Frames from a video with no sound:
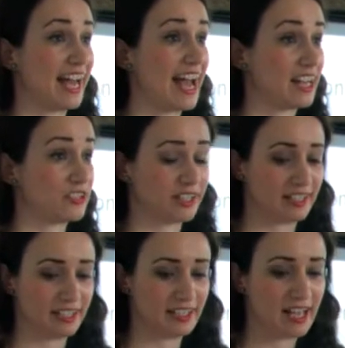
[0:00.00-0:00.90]

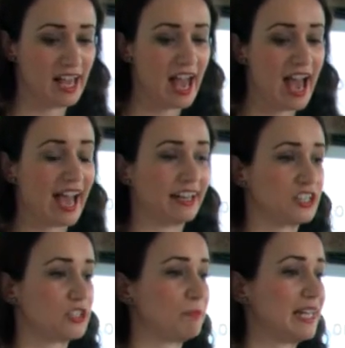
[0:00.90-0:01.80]
handwritten, and it
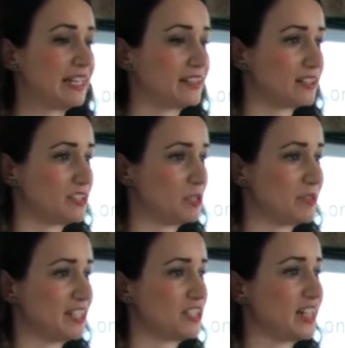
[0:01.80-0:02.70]
should pique the
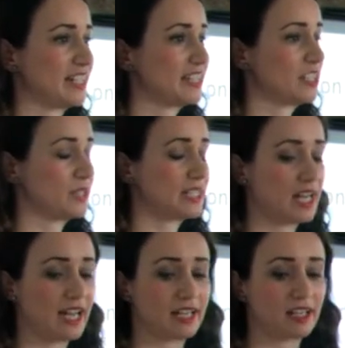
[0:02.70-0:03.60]
consumer's interest. So it's
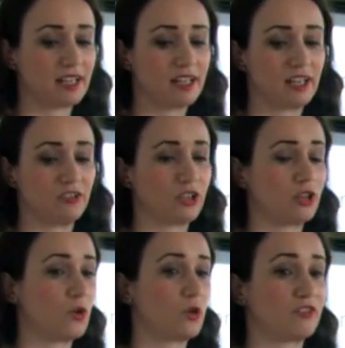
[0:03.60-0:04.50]
like if you're going
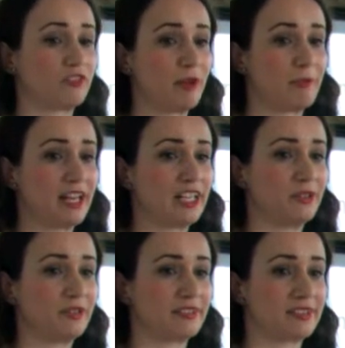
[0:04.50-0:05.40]
to order from a
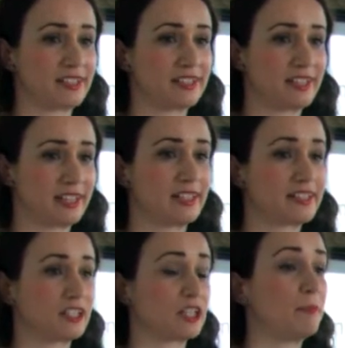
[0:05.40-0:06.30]
menu, that's the thing
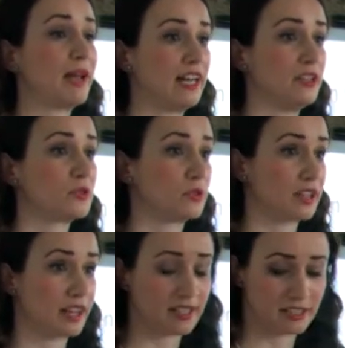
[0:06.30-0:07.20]
that's going to compel you to
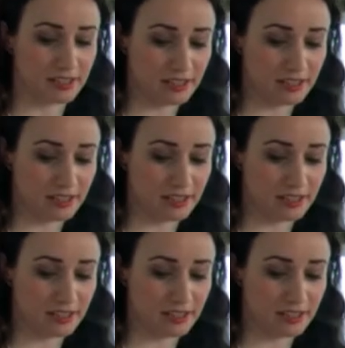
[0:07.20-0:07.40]
order that.